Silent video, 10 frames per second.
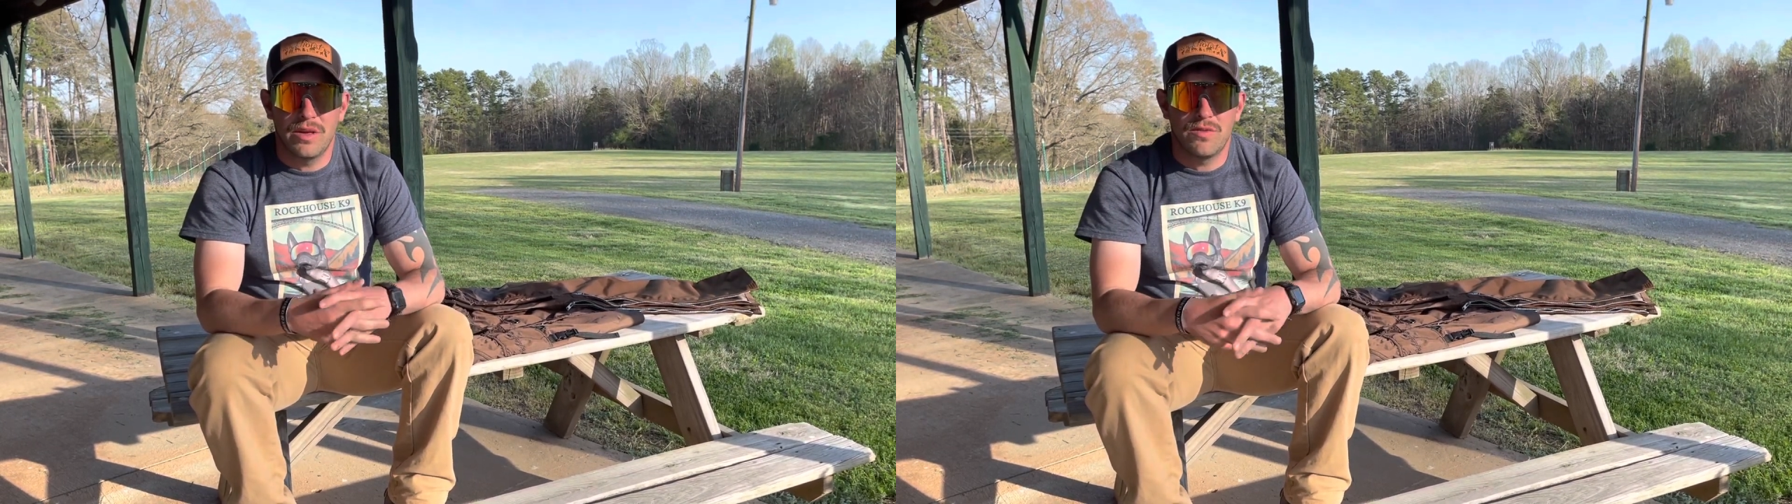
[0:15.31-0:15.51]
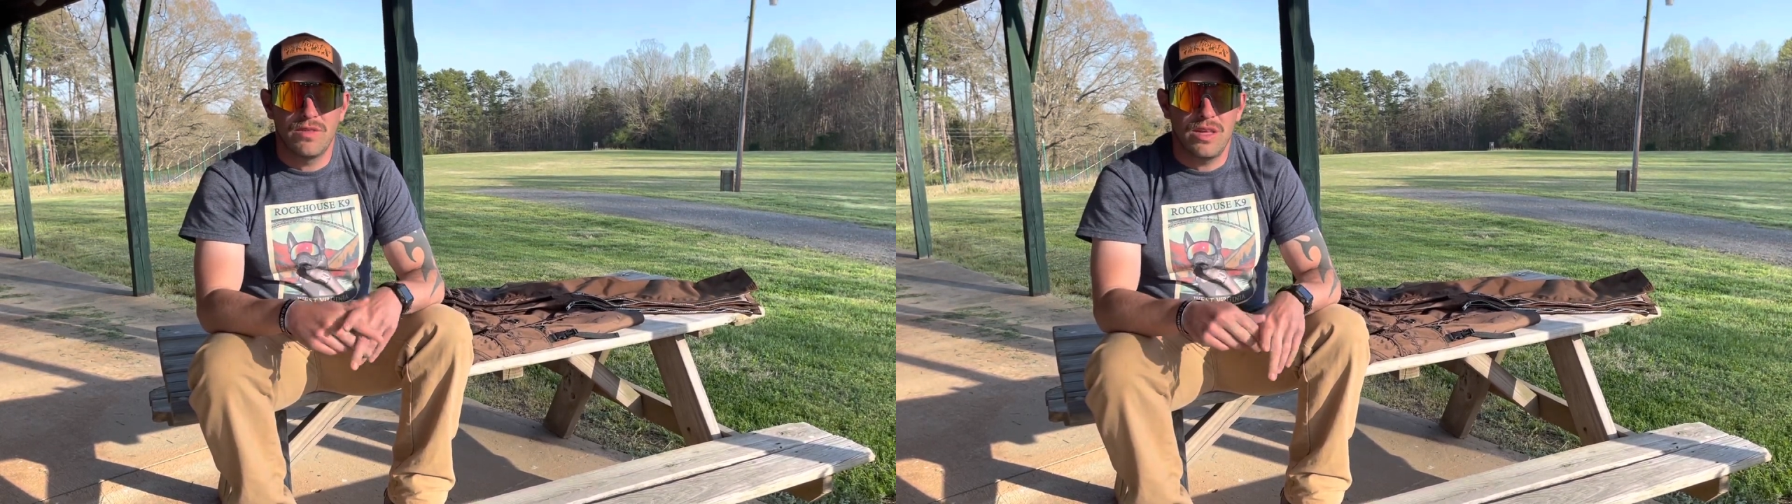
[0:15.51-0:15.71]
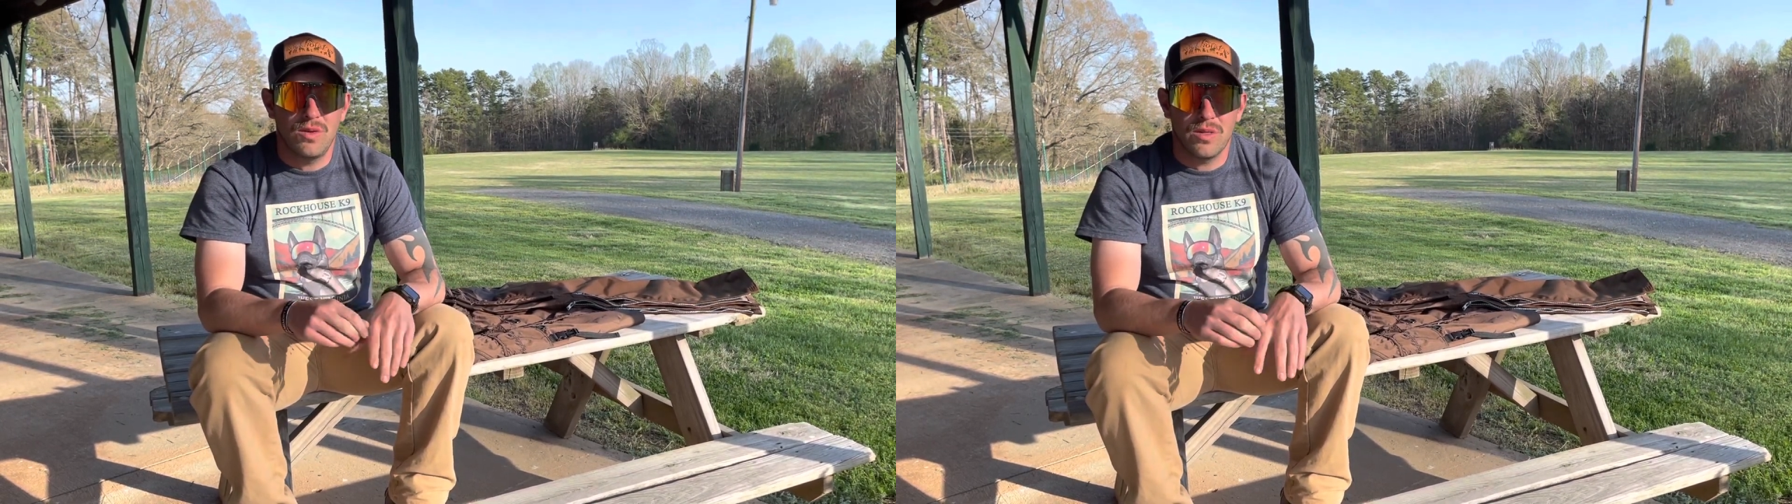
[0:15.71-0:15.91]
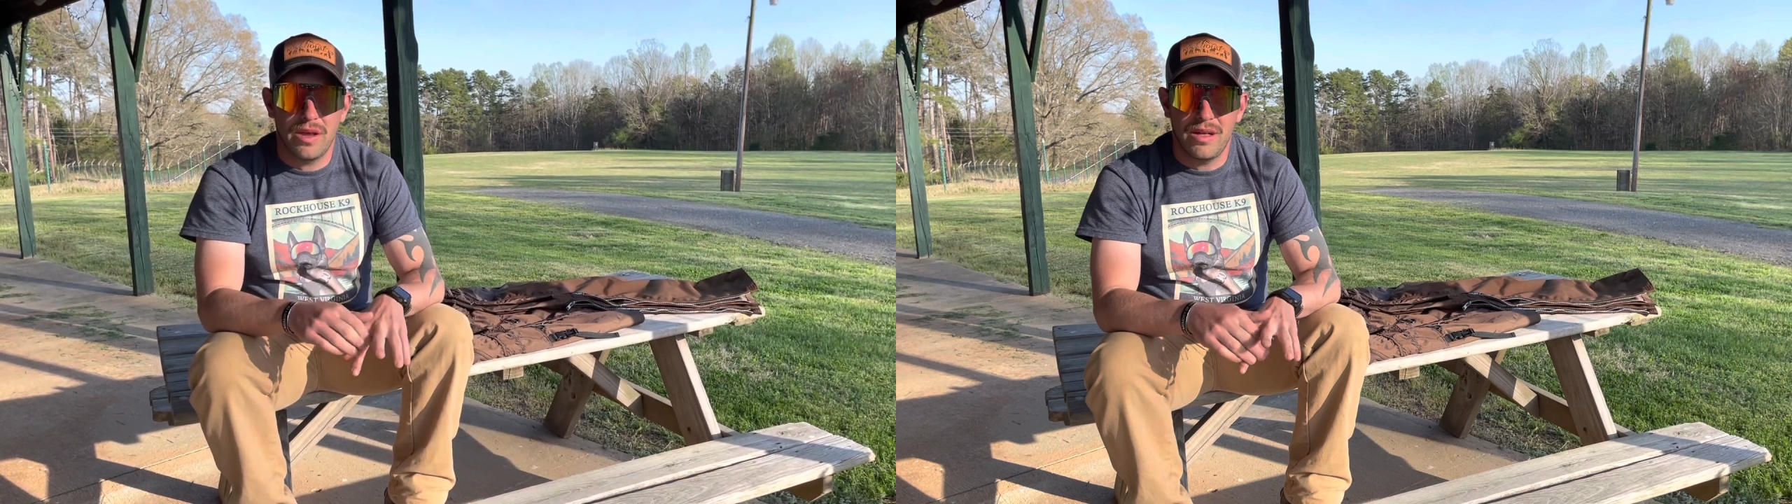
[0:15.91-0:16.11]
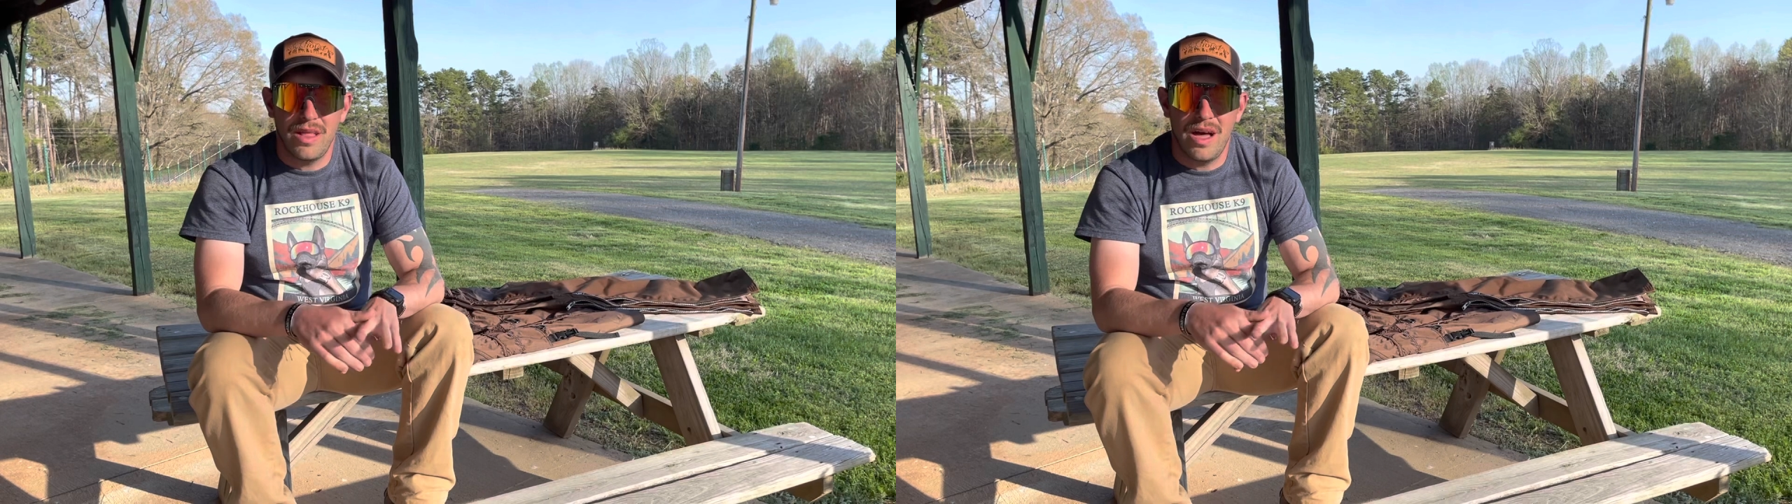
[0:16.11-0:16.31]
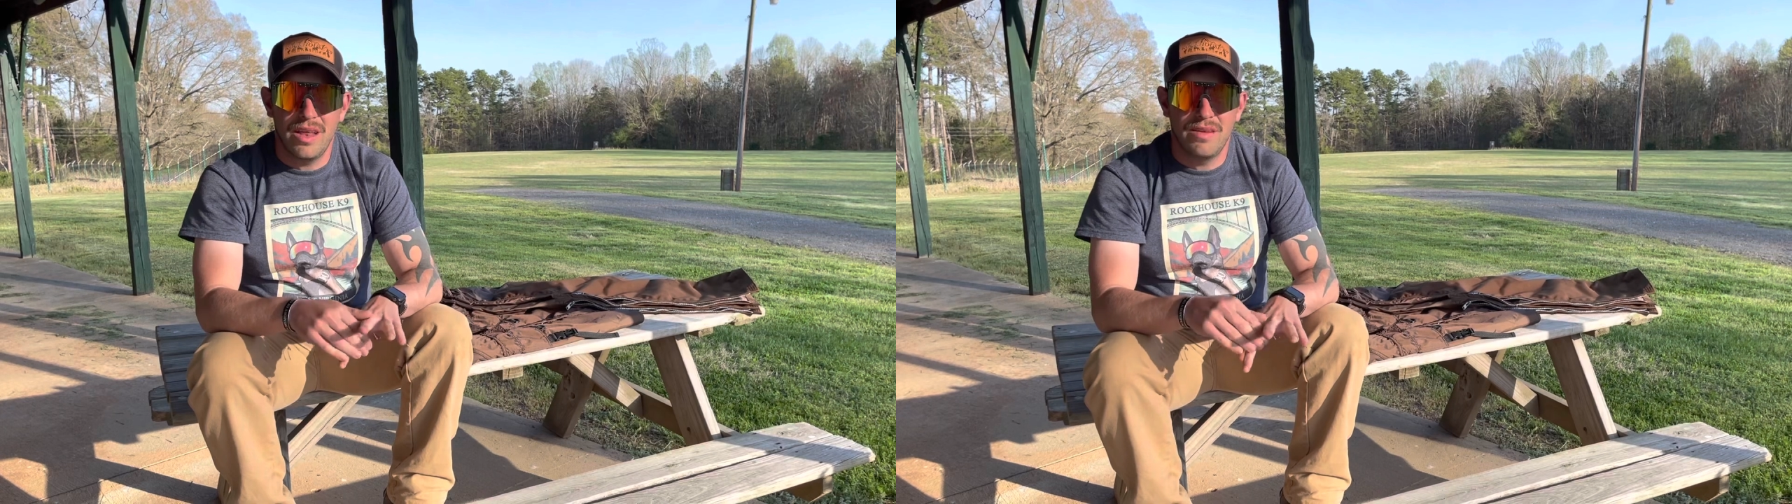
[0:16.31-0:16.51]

Virginia, North Carolina,